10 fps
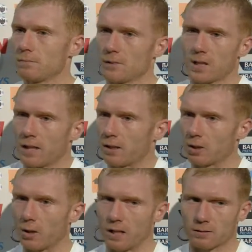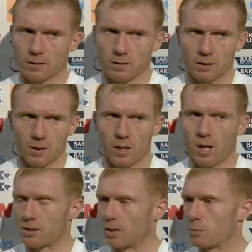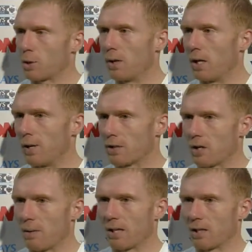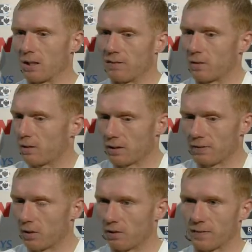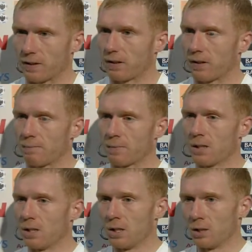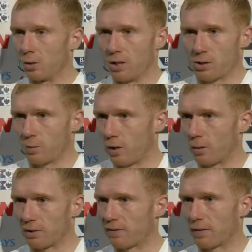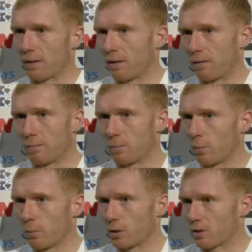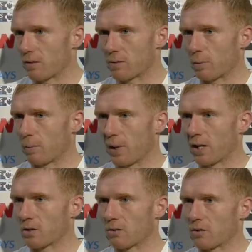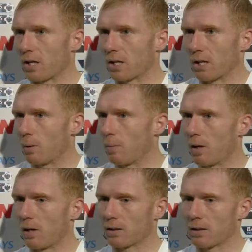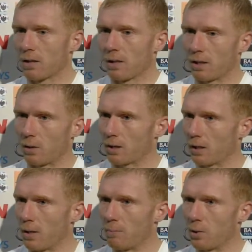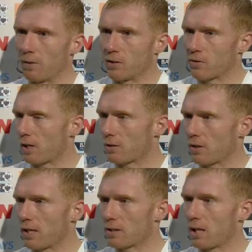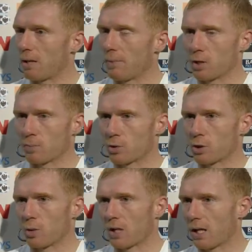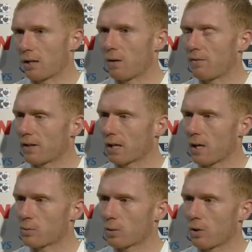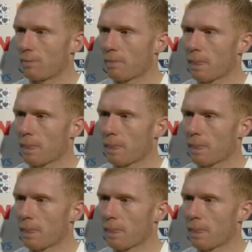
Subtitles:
Yeah, you do. You know, a lot of teams come here and try and make it difficult for you. Newcastle and all different. We just have to be patient, try and keep the ball, you know, keep them moving, try and tire them out as much as we can, and hopefully the gaps will come.